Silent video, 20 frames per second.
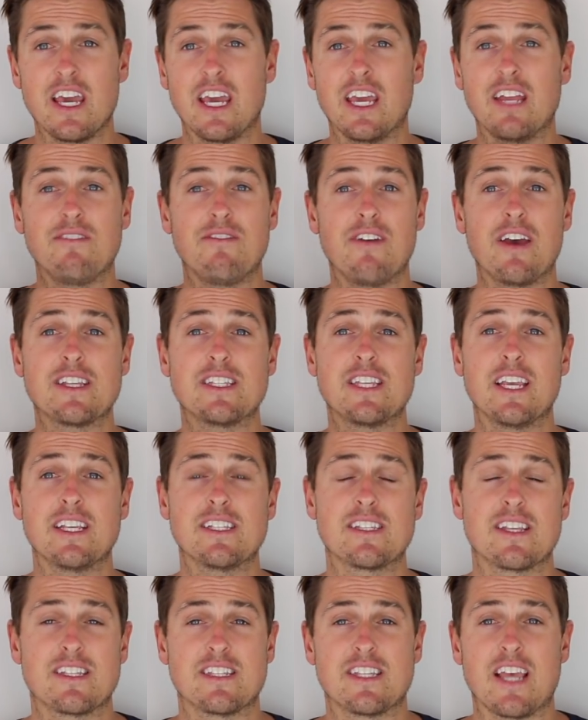
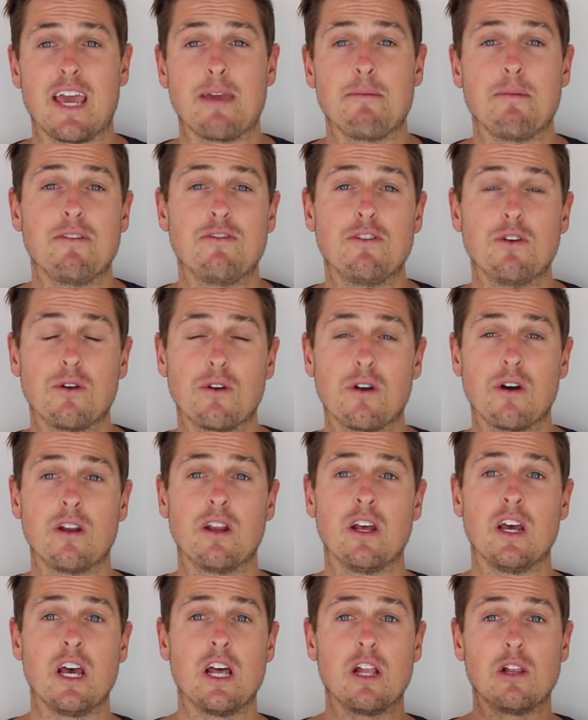Investing's the same. If you're
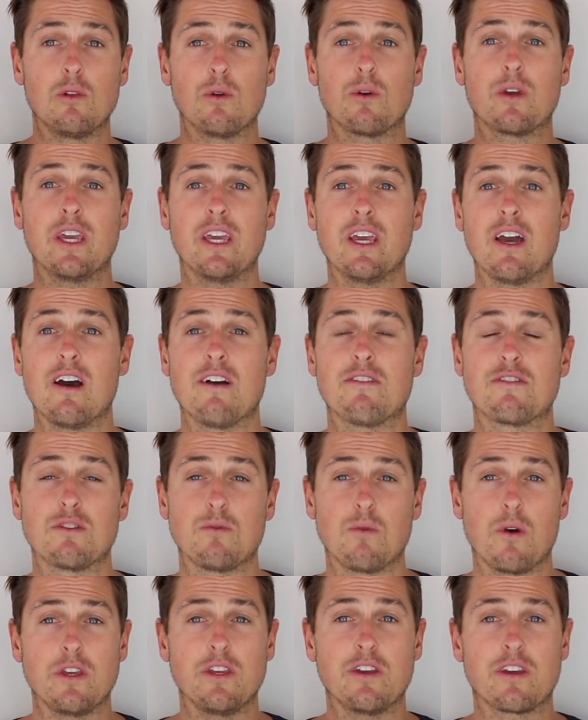not looking after
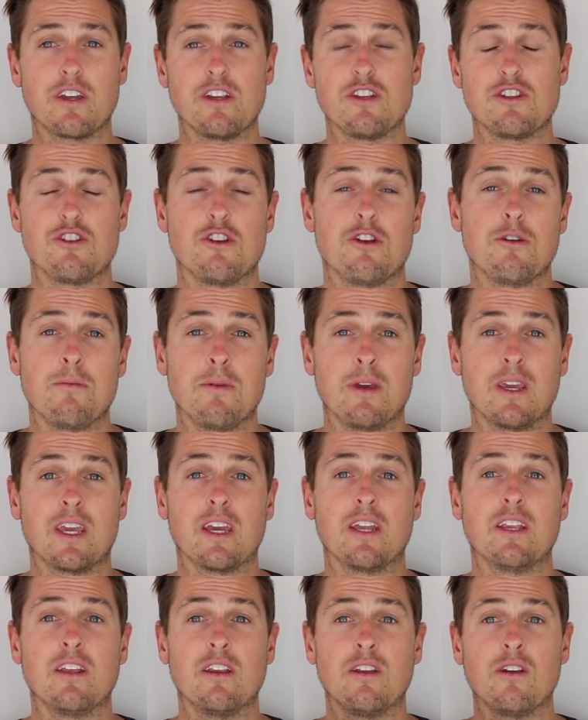what you're consuming
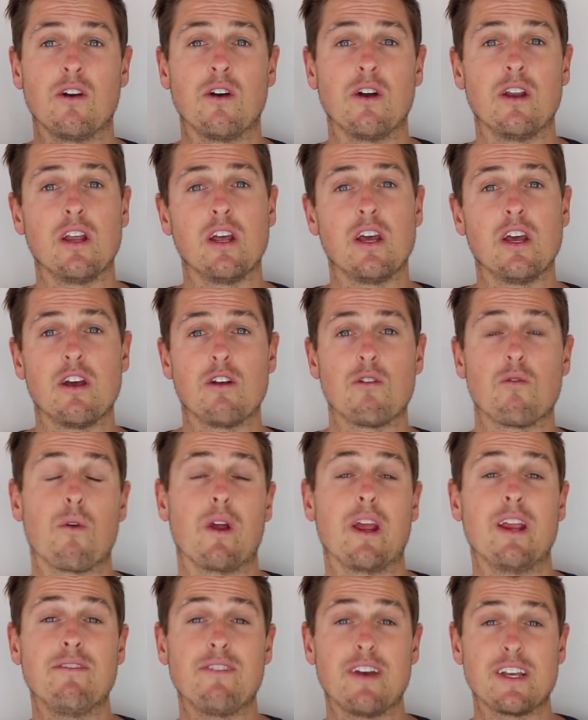and you're not
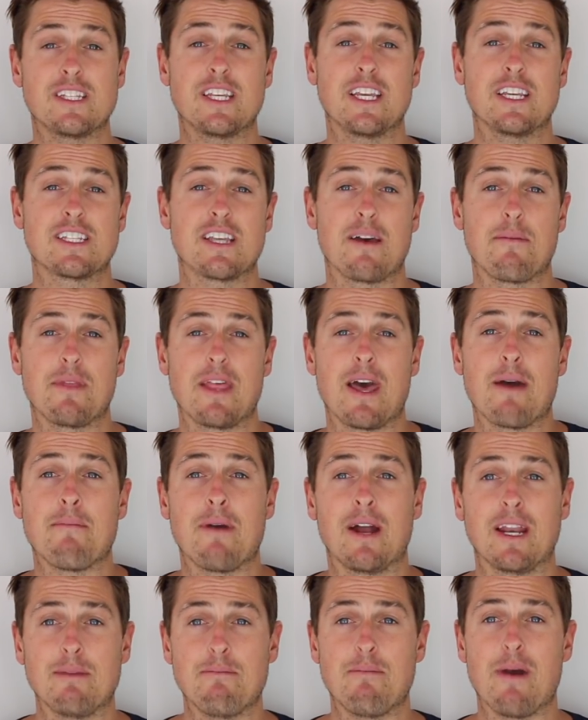reinvesting some of that
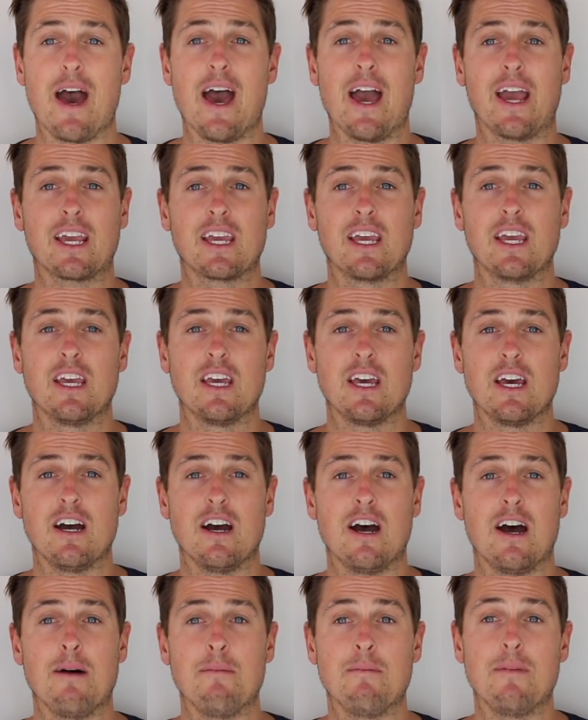money back,
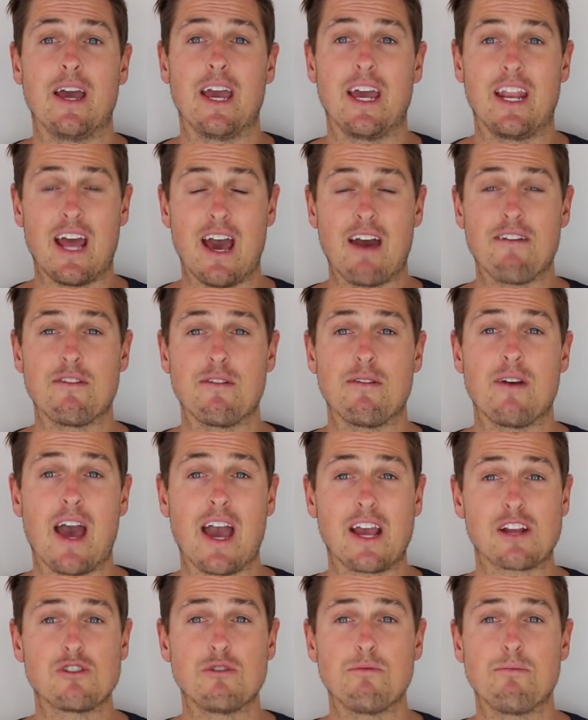and have an
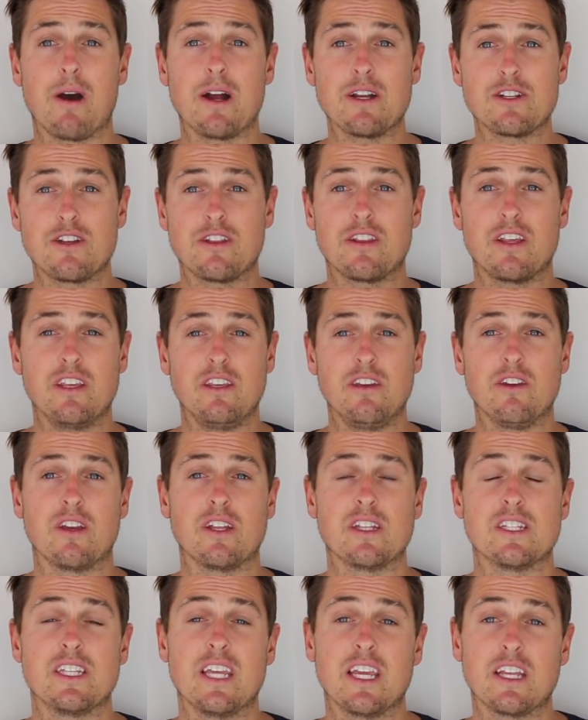actual budget that you
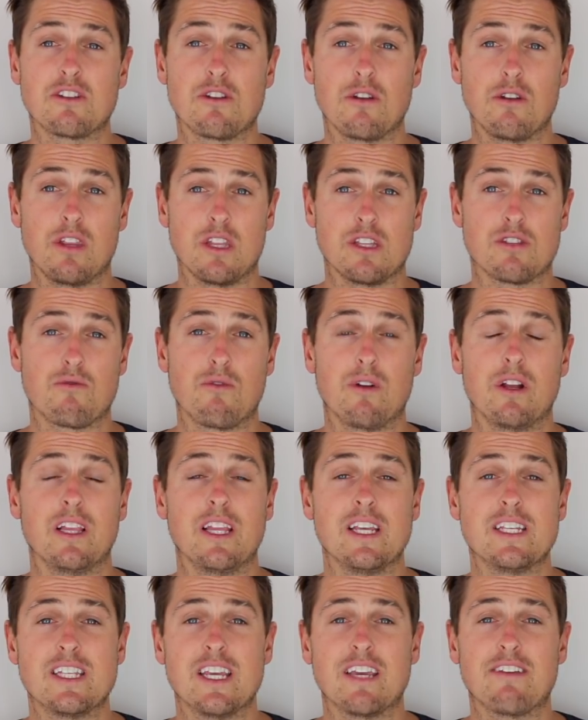can stick to that's
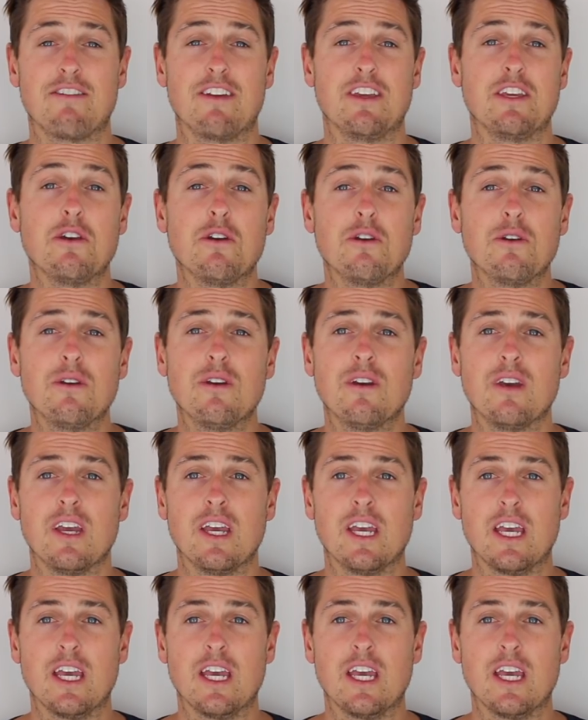realistic for you,